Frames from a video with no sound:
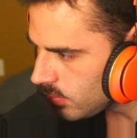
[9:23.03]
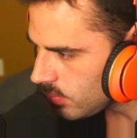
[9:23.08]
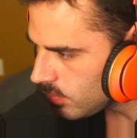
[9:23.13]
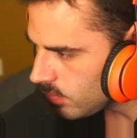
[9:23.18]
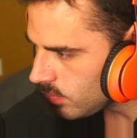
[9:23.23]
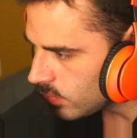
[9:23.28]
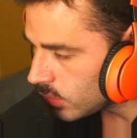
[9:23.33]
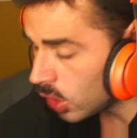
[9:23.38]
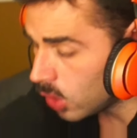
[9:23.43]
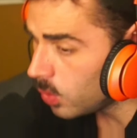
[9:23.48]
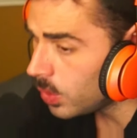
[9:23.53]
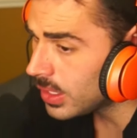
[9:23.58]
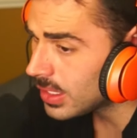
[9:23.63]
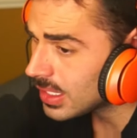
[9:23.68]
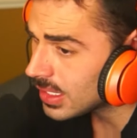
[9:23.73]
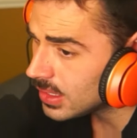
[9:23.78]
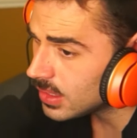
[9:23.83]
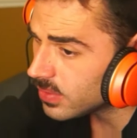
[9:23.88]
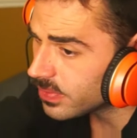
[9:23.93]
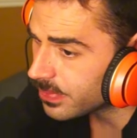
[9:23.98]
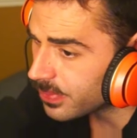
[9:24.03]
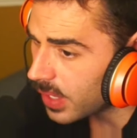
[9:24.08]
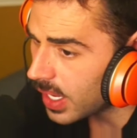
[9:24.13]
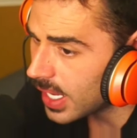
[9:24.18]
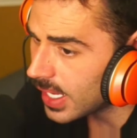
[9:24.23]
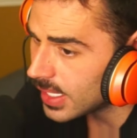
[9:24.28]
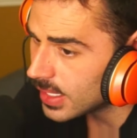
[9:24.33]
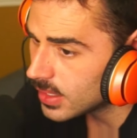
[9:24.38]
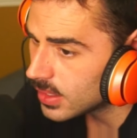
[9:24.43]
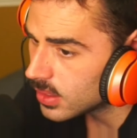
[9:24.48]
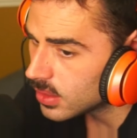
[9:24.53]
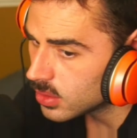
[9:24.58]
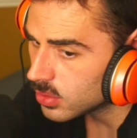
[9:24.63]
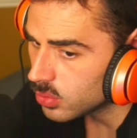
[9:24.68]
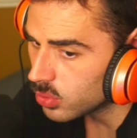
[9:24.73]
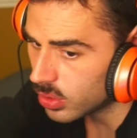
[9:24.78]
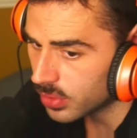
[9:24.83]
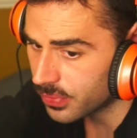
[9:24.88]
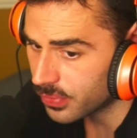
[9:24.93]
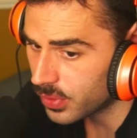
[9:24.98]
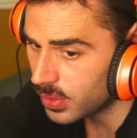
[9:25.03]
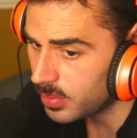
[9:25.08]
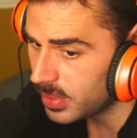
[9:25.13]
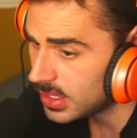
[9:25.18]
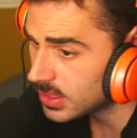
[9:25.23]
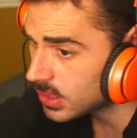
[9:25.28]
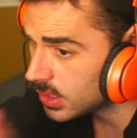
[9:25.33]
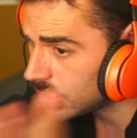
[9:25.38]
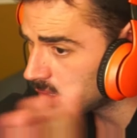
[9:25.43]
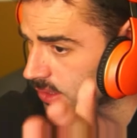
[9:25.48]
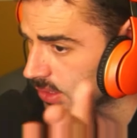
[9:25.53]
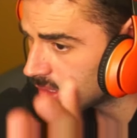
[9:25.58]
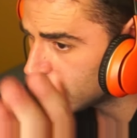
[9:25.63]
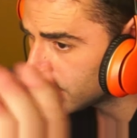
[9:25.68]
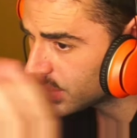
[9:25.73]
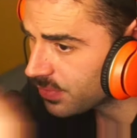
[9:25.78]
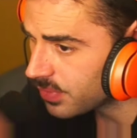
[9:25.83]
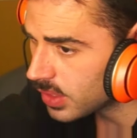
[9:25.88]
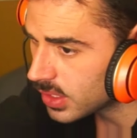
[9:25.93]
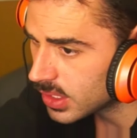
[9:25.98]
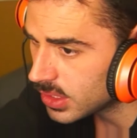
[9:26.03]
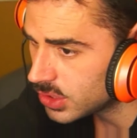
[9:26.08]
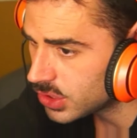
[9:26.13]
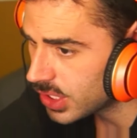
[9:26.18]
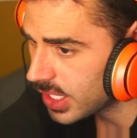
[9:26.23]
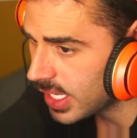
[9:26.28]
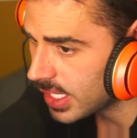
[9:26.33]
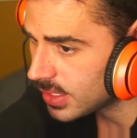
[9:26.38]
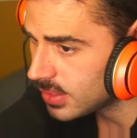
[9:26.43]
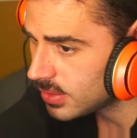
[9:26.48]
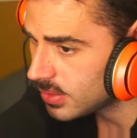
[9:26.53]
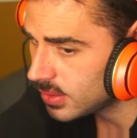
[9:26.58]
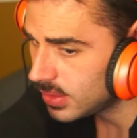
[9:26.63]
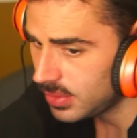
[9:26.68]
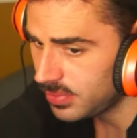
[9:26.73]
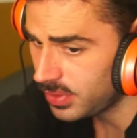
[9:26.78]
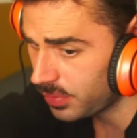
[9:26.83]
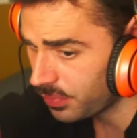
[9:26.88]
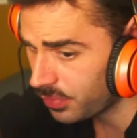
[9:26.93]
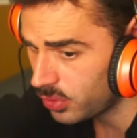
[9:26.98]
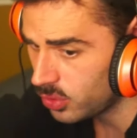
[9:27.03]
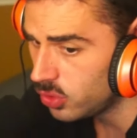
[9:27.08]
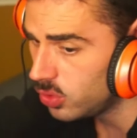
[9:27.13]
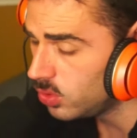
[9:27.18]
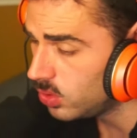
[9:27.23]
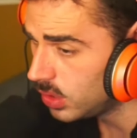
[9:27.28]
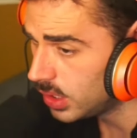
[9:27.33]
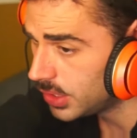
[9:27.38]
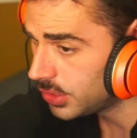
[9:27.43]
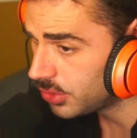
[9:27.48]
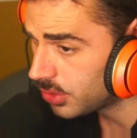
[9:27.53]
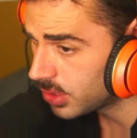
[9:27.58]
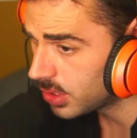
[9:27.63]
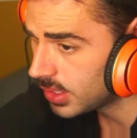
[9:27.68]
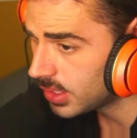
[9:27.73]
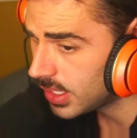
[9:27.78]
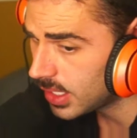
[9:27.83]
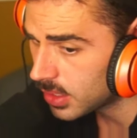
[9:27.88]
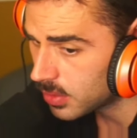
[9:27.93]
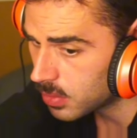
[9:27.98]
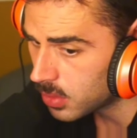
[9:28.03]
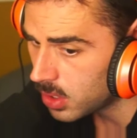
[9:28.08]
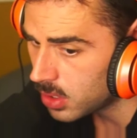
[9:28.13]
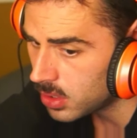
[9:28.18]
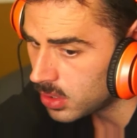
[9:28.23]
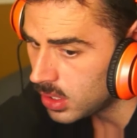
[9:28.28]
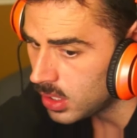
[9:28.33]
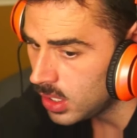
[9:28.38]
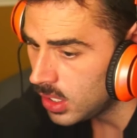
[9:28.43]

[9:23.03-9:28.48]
No one can define what a Freemason is in this fucking chat. Even if you Google it, you're gonna get it wrong.